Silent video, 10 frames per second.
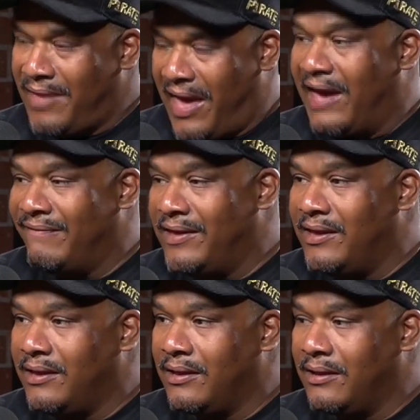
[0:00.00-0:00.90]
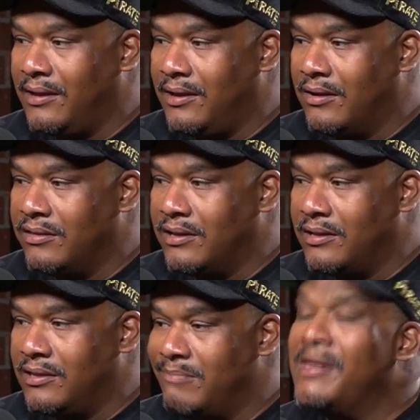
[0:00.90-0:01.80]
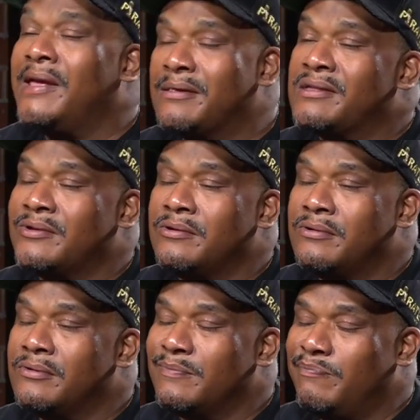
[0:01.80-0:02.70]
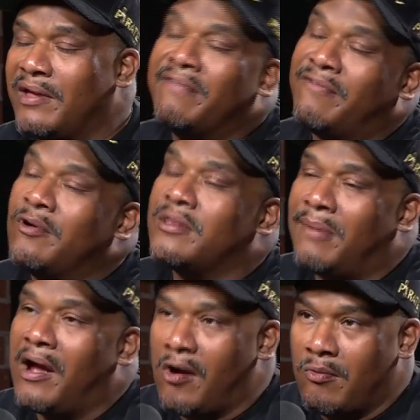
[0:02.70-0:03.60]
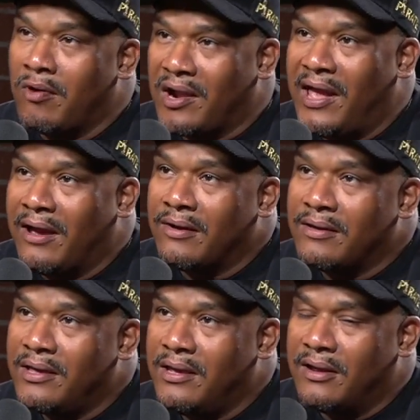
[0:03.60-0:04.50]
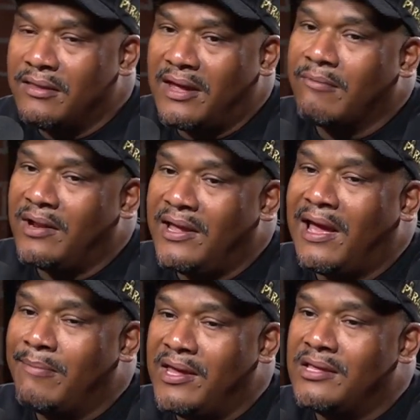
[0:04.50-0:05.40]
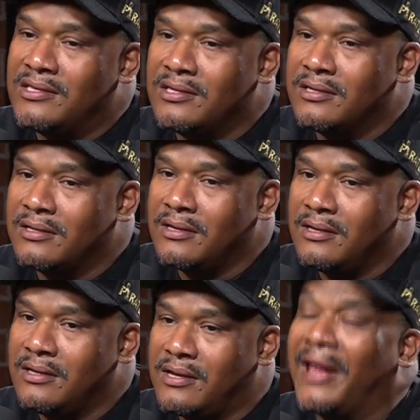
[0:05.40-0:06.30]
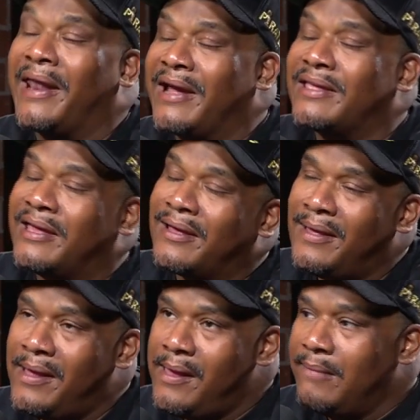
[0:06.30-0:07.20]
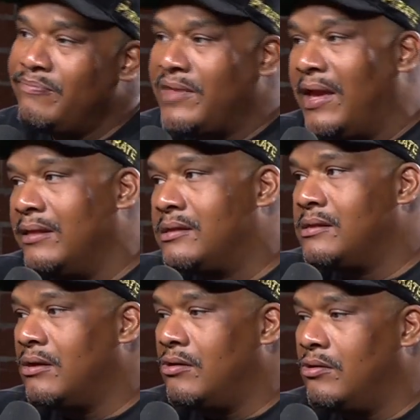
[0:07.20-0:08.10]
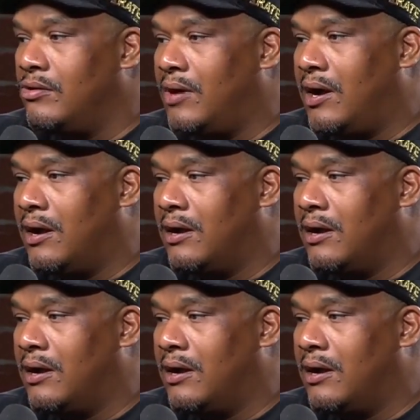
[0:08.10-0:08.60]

having, you know, the means to afford to buy artwork now. You know, that really got me into collecting. And so